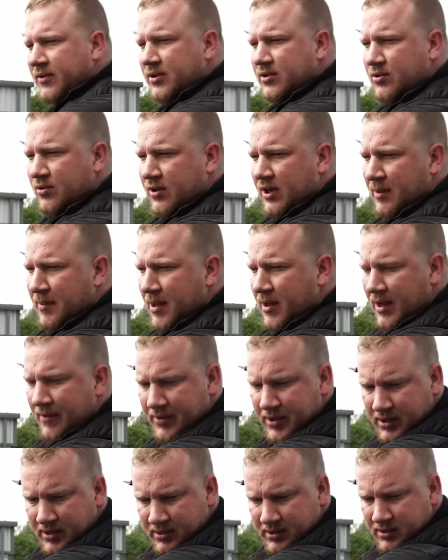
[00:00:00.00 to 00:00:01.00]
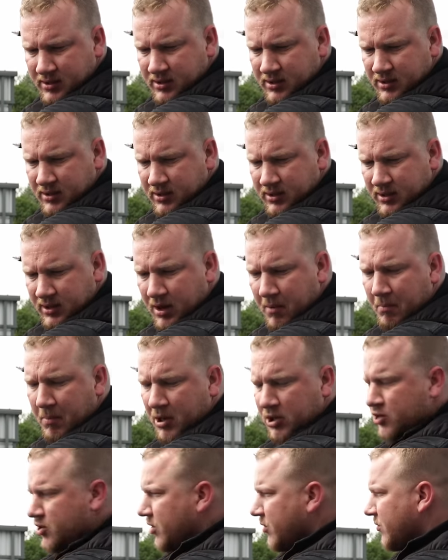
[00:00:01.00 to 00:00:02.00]
if you're talking about having a
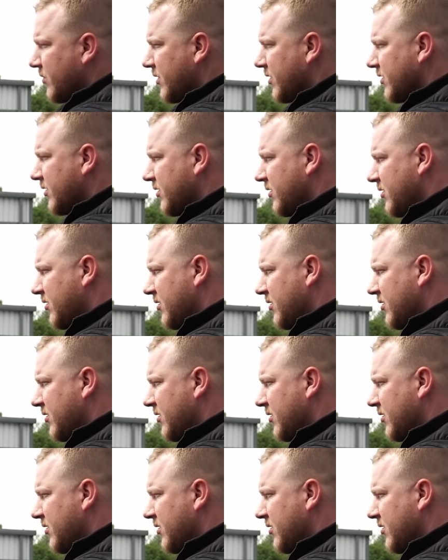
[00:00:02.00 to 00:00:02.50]
budget one.